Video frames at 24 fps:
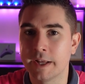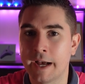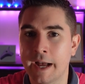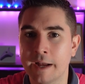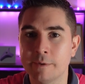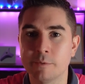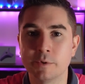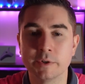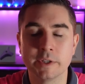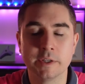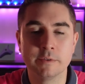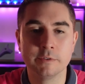I
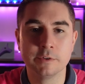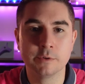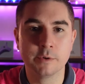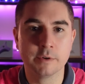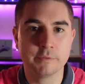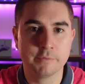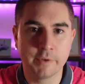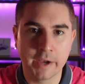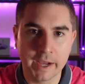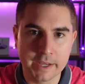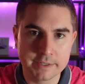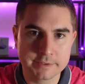will give you
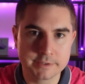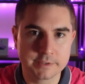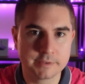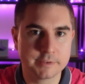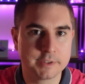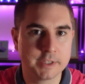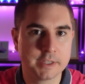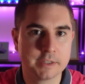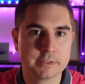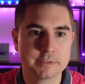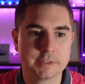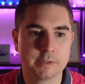advice
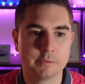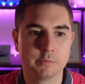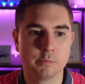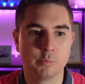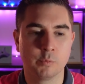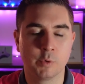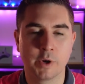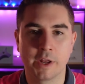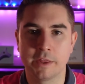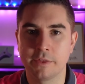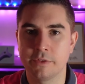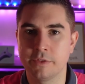and things
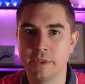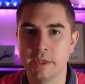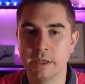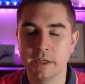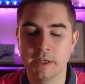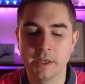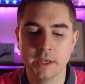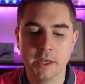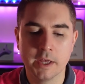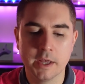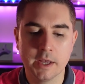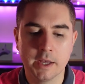and what I
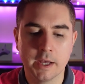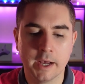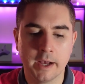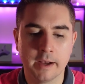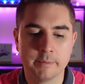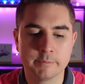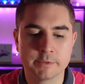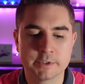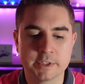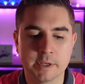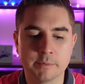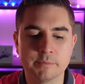think.
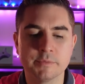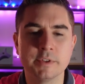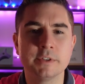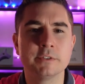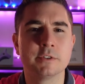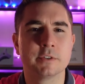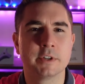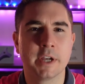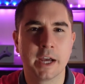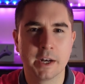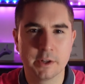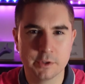Um, some
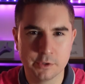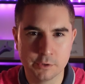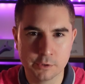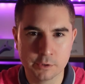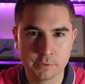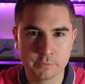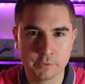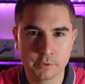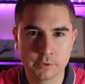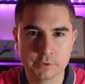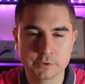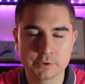things are kind of
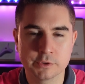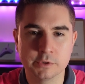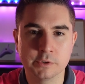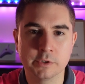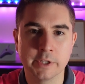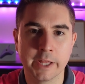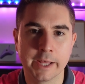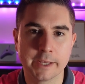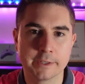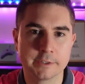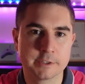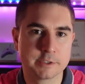universal,
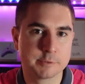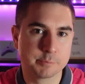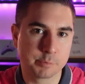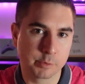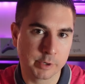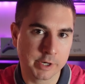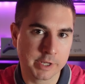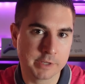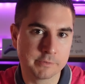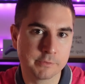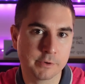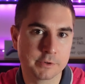like
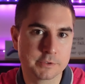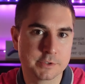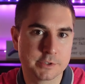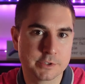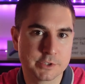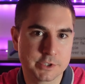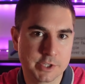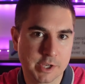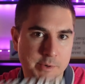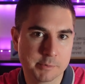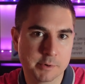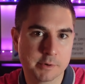spring
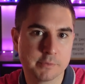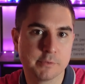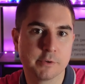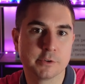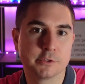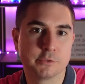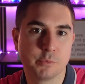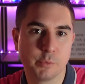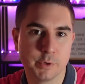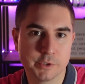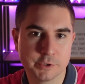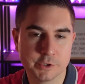versus summer
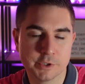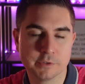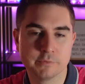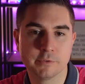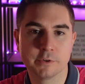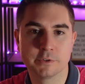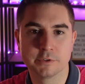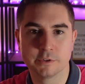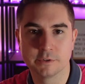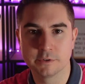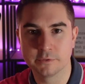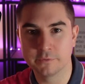versus winter
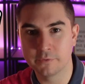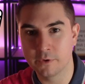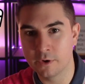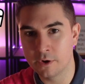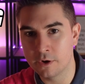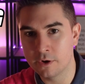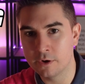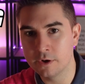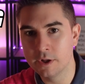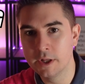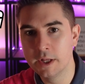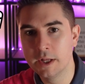versus
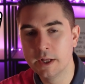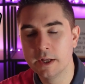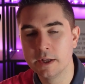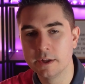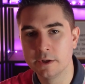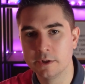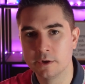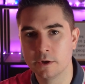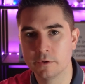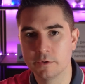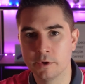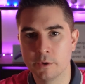fall.
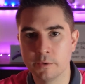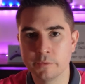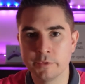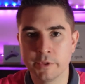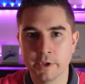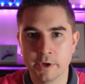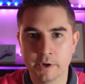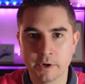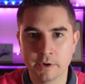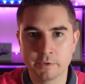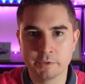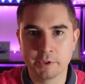You know, though
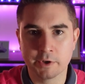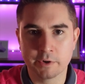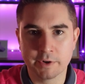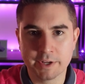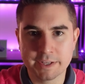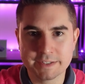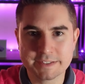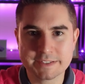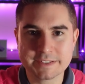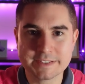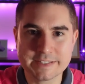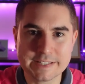there there
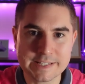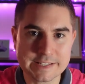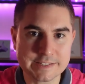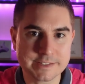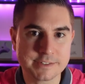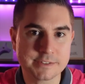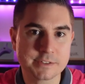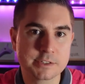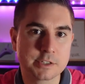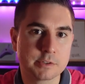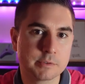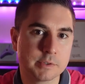is
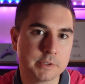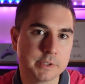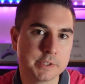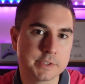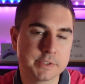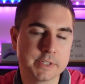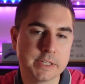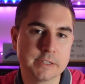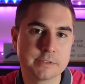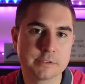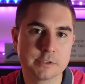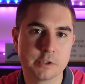seasons to real
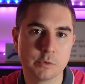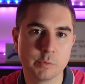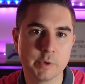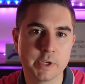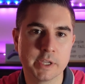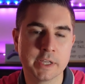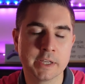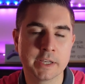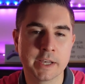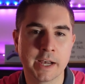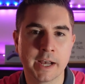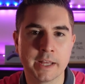estate, so we
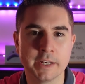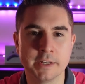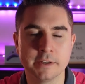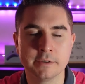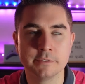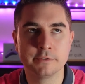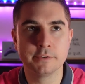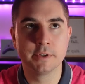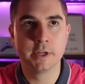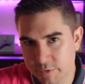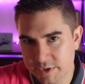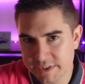can kind
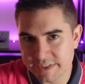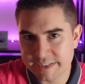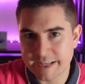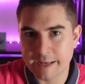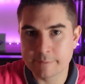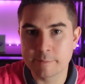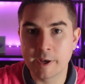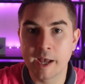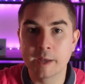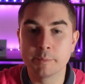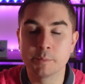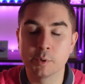of
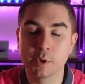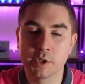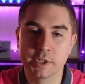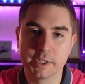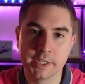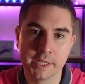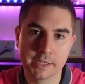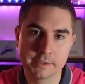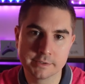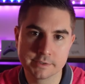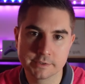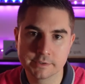
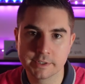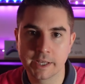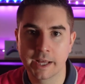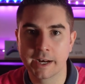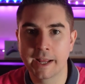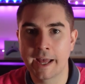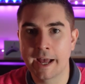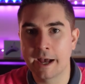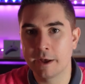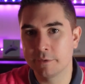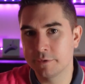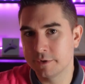semi-predict
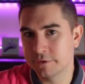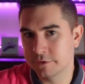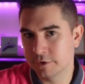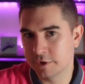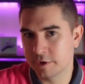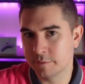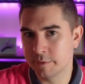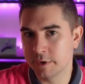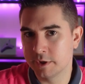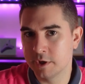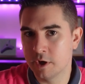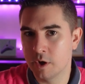kind of how things are
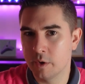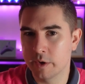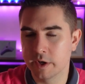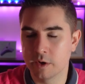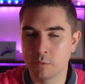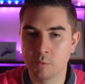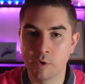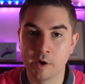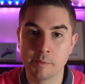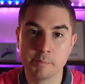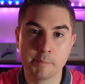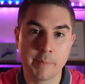gonna be going
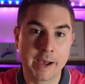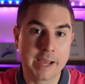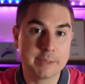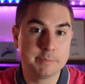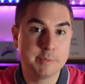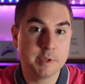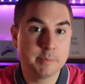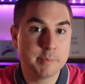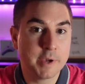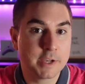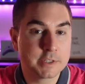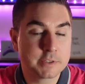and what
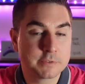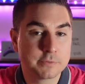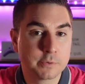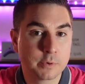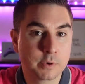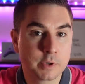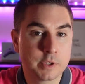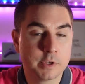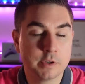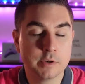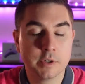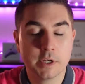might be best
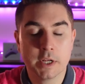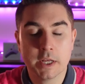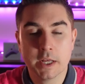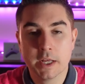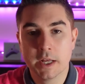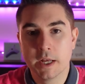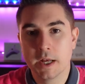for you.